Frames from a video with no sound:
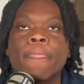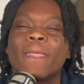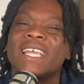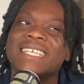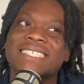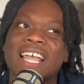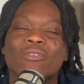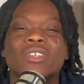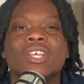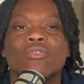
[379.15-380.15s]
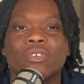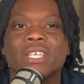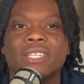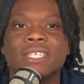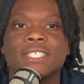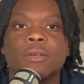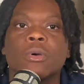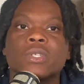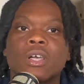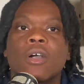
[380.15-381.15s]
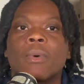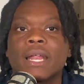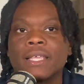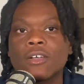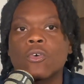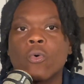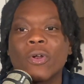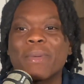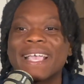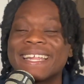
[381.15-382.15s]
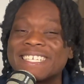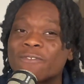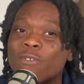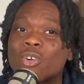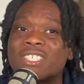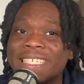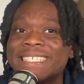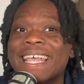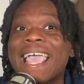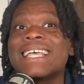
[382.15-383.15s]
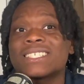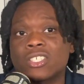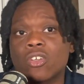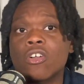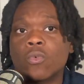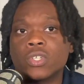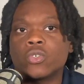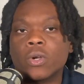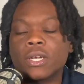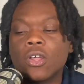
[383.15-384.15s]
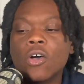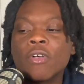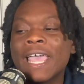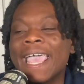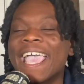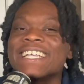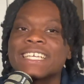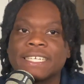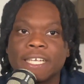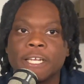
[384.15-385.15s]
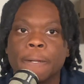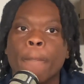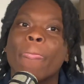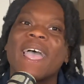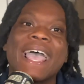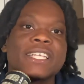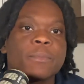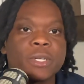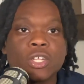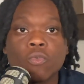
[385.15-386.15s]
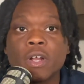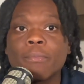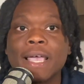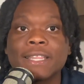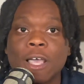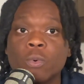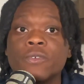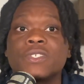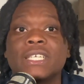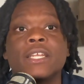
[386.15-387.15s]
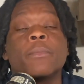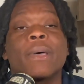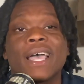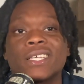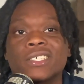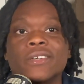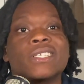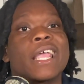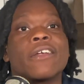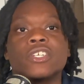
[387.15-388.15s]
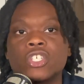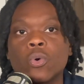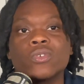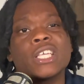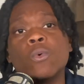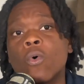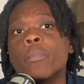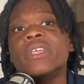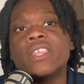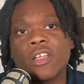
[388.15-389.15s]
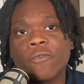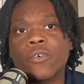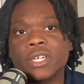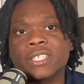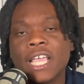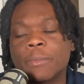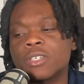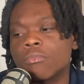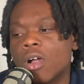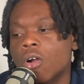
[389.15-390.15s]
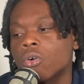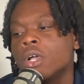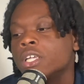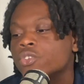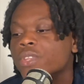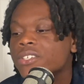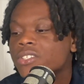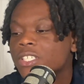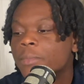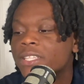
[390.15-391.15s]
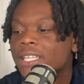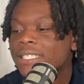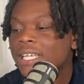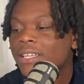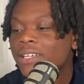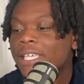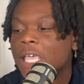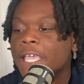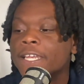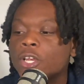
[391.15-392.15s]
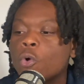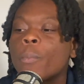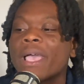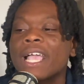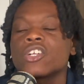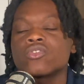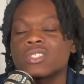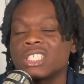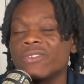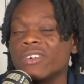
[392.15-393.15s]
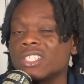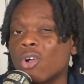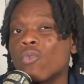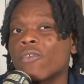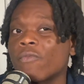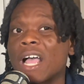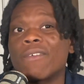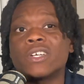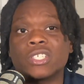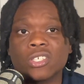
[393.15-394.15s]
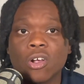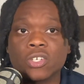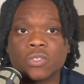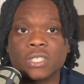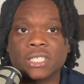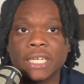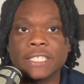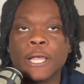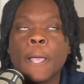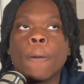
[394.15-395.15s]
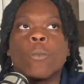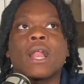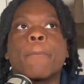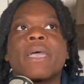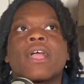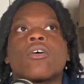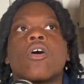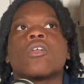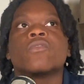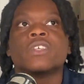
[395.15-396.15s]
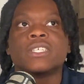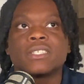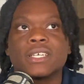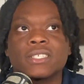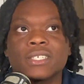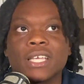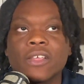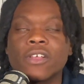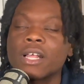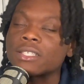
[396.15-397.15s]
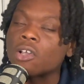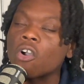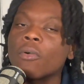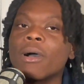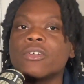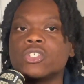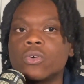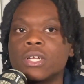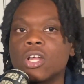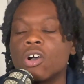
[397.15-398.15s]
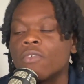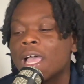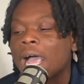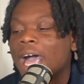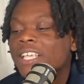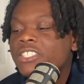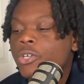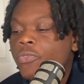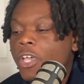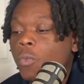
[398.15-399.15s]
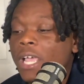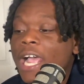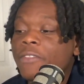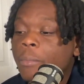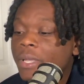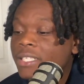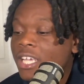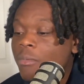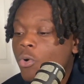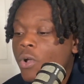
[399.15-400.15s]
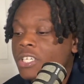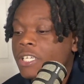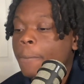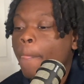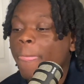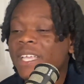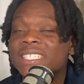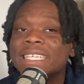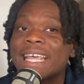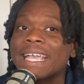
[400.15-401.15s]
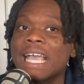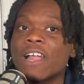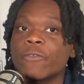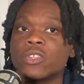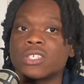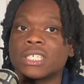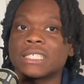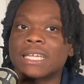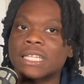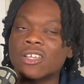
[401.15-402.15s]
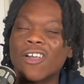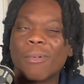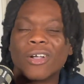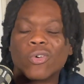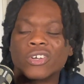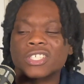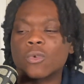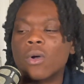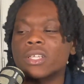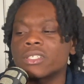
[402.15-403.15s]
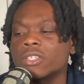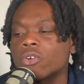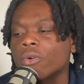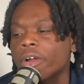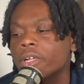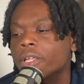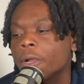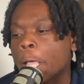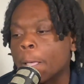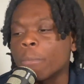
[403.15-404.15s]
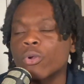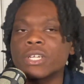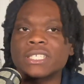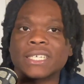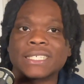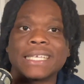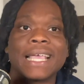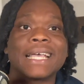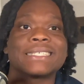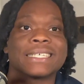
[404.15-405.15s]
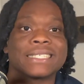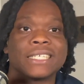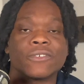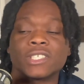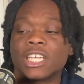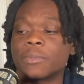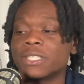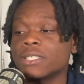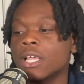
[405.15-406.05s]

he's not really a rookie this year, but we talk about a young quarterback in his first season as a starter with Jordan Love. A.J. Dillon hasn't been the running back that we've seen in past years. Aaron Jones, he won't be there for this game tomorrow. So these are some of the things I look at, and no Packers receiver is over 500 yards on the season. When I pair all of these things together and I talk about Jordan Love, I still think we have the big time question is he that guy for this? season. I talked about Christian Watson a little earlier, but on the season, he had 16 receptions,